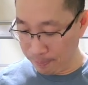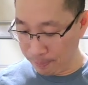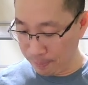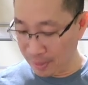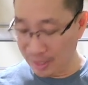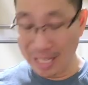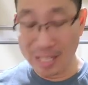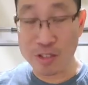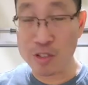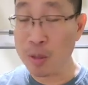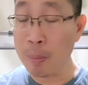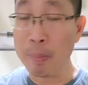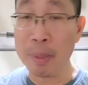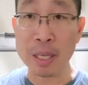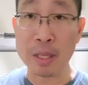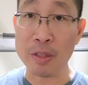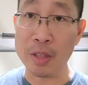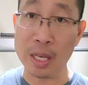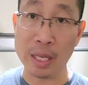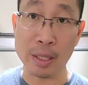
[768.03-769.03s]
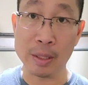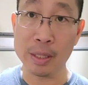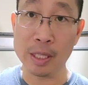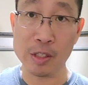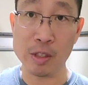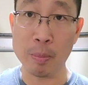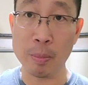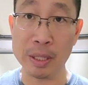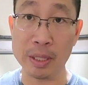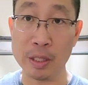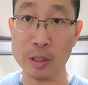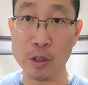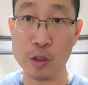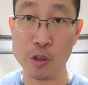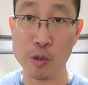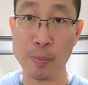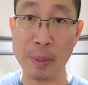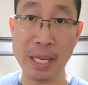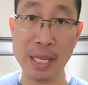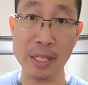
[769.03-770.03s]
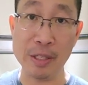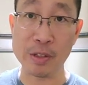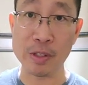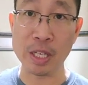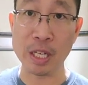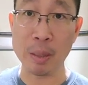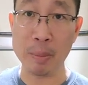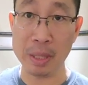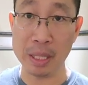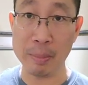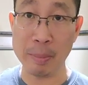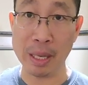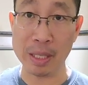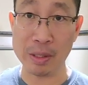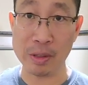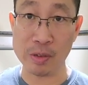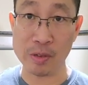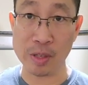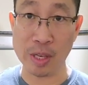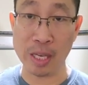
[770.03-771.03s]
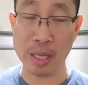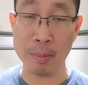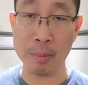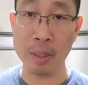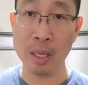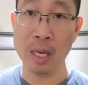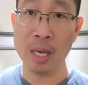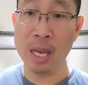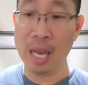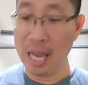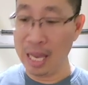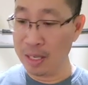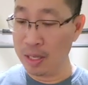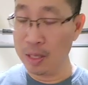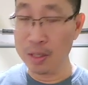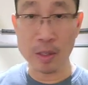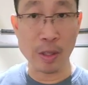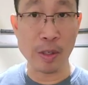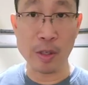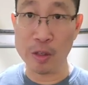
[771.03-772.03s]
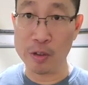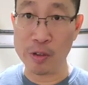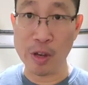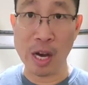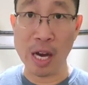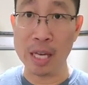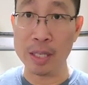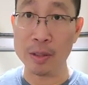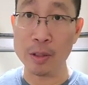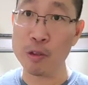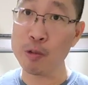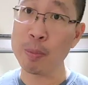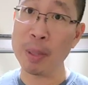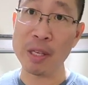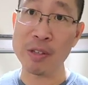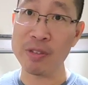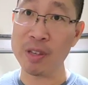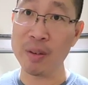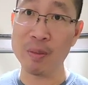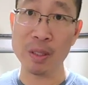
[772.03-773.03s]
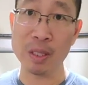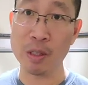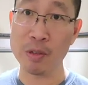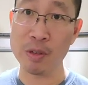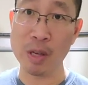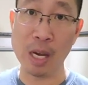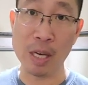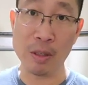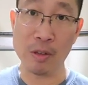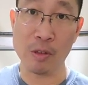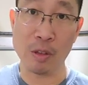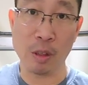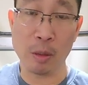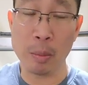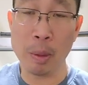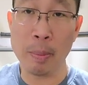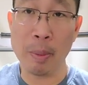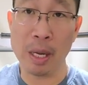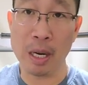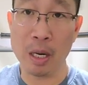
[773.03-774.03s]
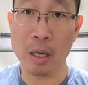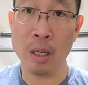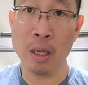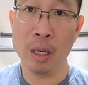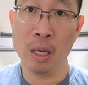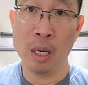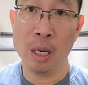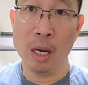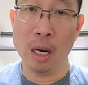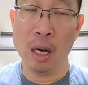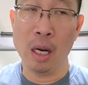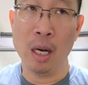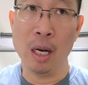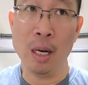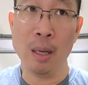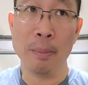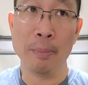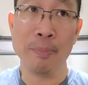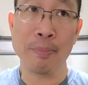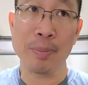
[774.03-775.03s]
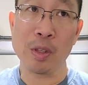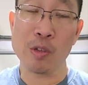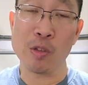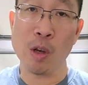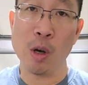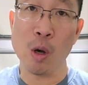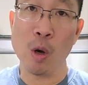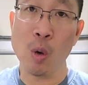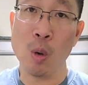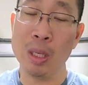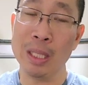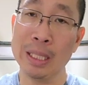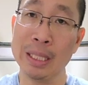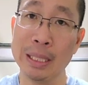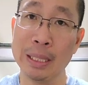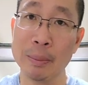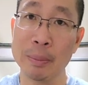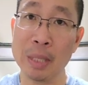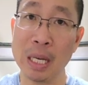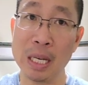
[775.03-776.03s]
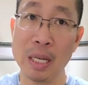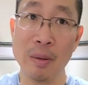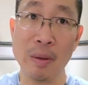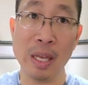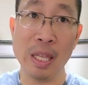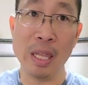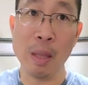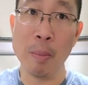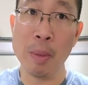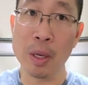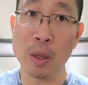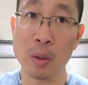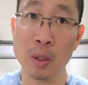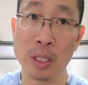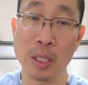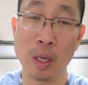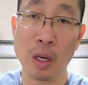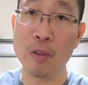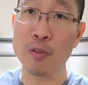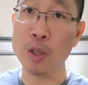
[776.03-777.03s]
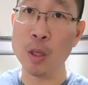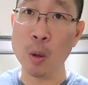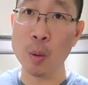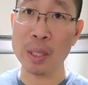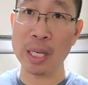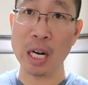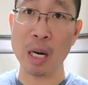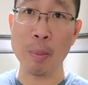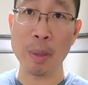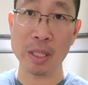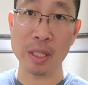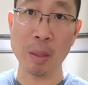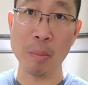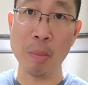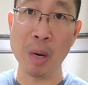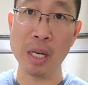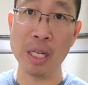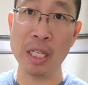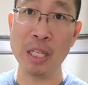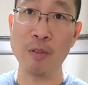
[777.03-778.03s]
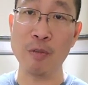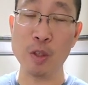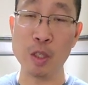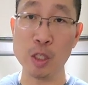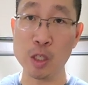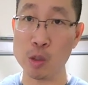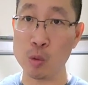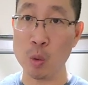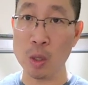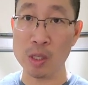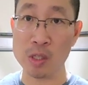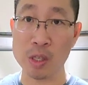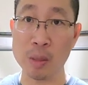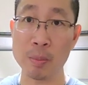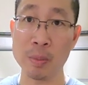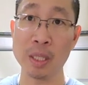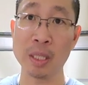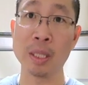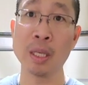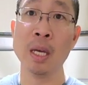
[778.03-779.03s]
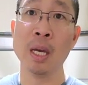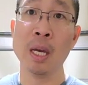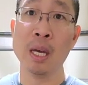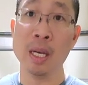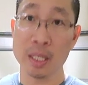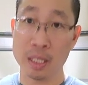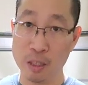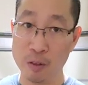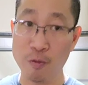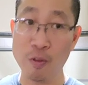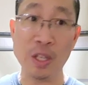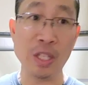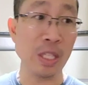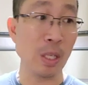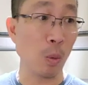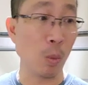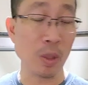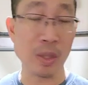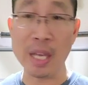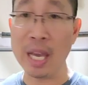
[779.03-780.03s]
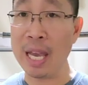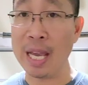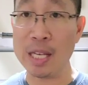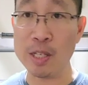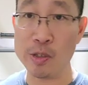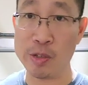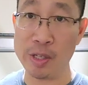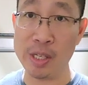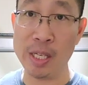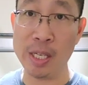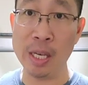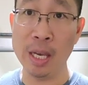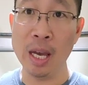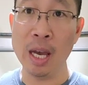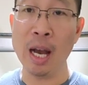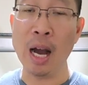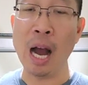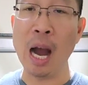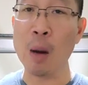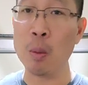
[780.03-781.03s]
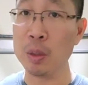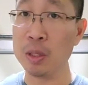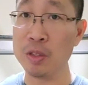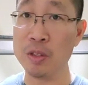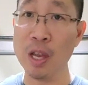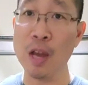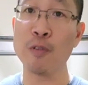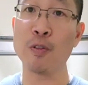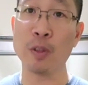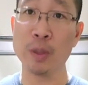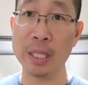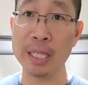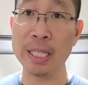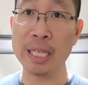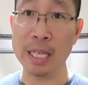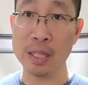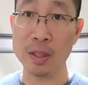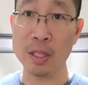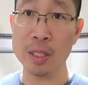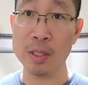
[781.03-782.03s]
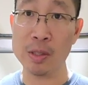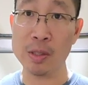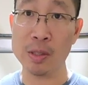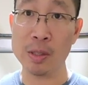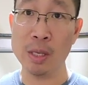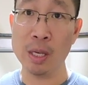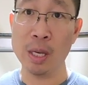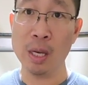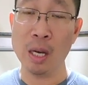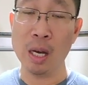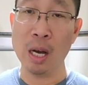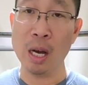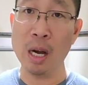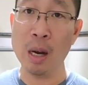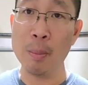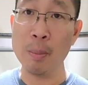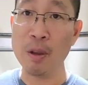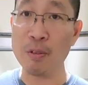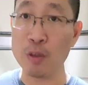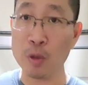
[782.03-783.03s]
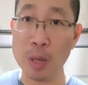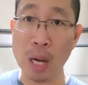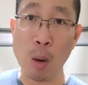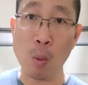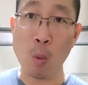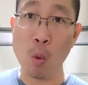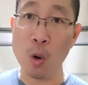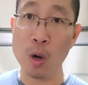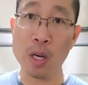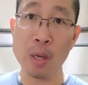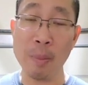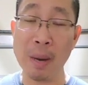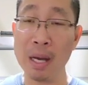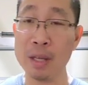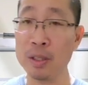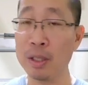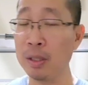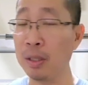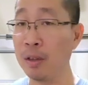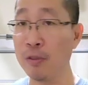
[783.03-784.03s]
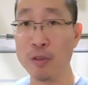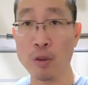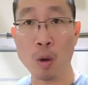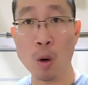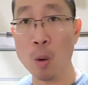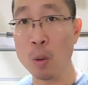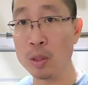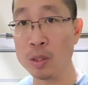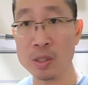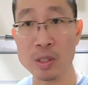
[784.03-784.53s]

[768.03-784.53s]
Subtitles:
That's the big thing. That's the big thing. The speed is going to be about the same. And then the design, the space-saving design is a little bit better. So kind of in the middle here. If you don't care about the money, if you just want something convenient with the AC, I would definitely get this. If you're not worried about it, if you're always